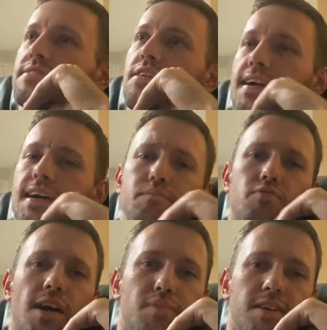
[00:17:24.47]
kind of
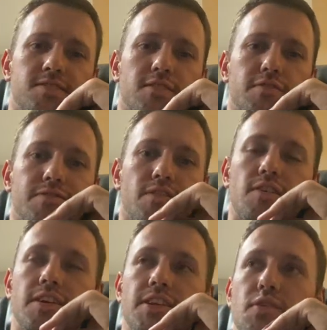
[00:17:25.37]
pride myself
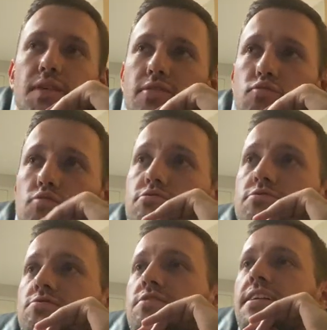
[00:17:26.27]
on knowing the rules,